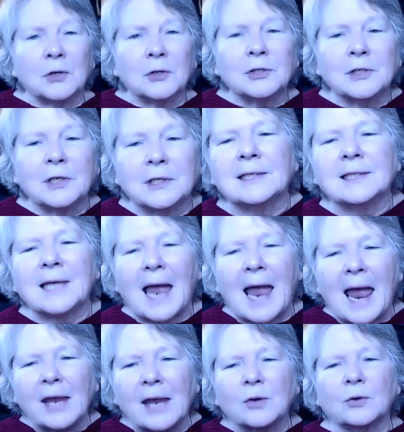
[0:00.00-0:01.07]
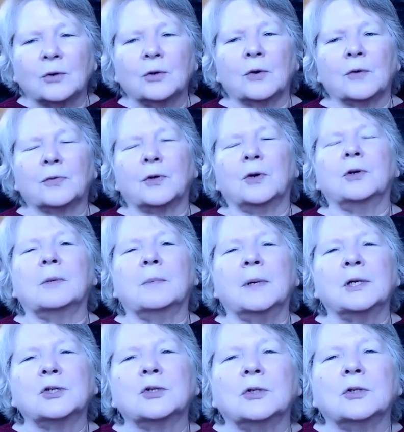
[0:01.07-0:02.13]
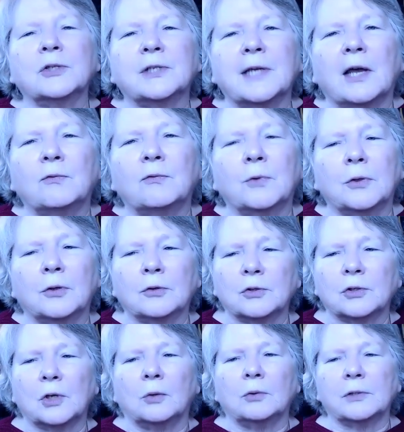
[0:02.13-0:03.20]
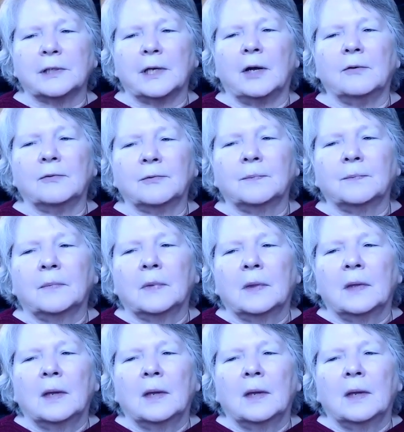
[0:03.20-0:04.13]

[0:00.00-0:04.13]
First, let's anchor your third dimensional self with your soul self.